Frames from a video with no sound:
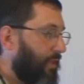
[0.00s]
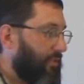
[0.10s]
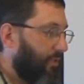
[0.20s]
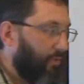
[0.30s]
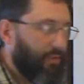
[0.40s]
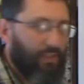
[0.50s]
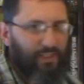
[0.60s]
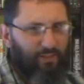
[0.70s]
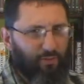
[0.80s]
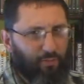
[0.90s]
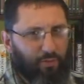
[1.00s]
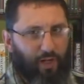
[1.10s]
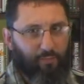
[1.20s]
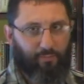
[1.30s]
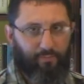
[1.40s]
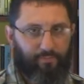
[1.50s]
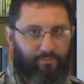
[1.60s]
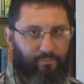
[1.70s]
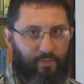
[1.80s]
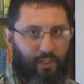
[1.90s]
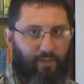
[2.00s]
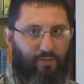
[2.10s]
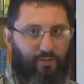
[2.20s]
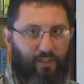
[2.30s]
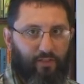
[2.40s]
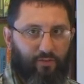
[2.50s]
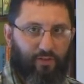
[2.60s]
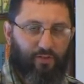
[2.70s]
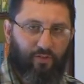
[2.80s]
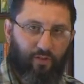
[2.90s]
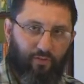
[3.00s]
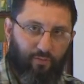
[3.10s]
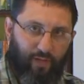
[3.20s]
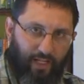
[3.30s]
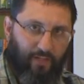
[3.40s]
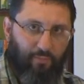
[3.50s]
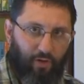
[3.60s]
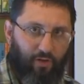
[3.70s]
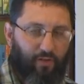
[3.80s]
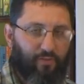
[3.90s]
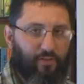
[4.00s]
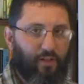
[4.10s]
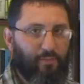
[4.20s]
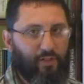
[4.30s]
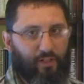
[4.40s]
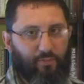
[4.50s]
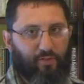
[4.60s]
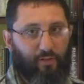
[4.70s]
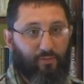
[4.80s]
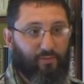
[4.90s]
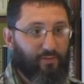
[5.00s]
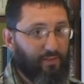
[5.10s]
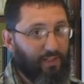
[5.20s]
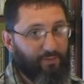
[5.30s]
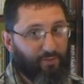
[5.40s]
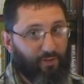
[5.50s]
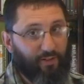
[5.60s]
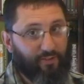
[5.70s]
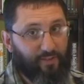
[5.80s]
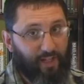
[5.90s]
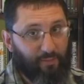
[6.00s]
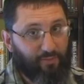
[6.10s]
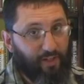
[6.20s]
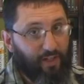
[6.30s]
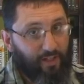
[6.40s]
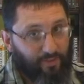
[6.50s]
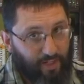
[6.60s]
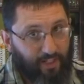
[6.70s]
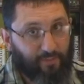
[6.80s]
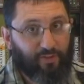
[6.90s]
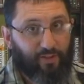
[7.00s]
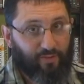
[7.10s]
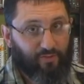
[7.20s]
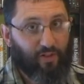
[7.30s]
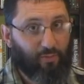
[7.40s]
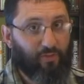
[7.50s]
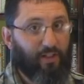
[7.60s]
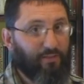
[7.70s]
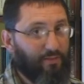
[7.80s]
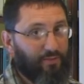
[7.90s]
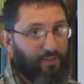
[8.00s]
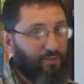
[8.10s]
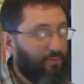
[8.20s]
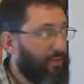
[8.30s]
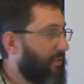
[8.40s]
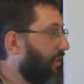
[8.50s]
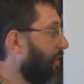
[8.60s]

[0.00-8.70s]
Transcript: So you have a real problem if you say that Christians go through any part of the time of Jacob's trouble. After all, it is the time of Jacob's trouble, as I've said so many